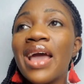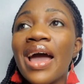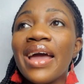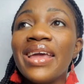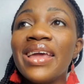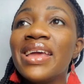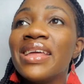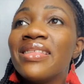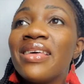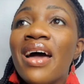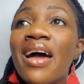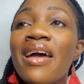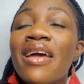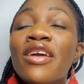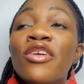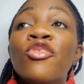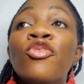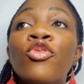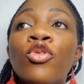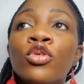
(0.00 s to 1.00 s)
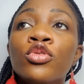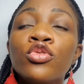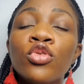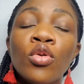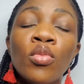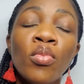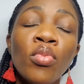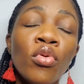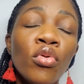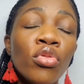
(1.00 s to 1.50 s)
either a photo
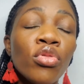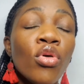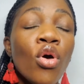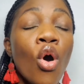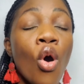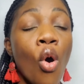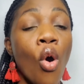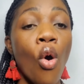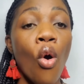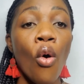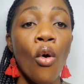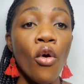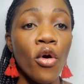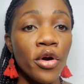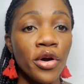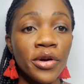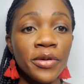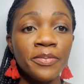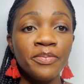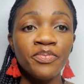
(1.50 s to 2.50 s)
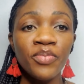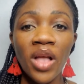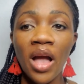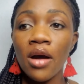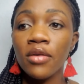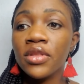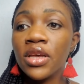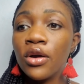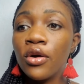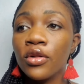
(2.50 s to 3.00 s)
booth or
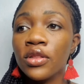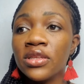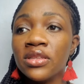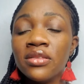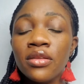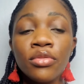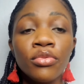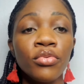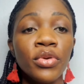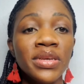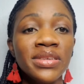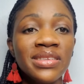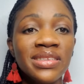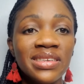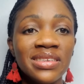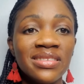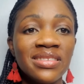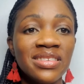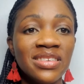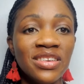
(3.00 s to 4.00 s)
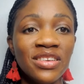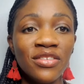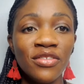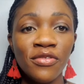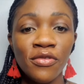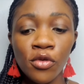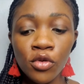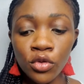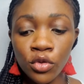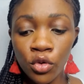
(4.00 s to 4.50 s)
how they call it the 360
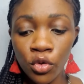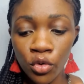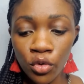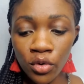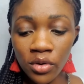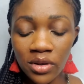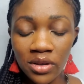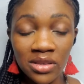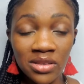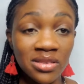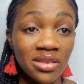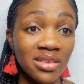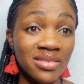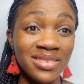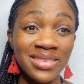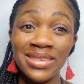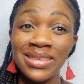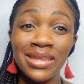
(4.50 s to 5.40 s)
photo is it is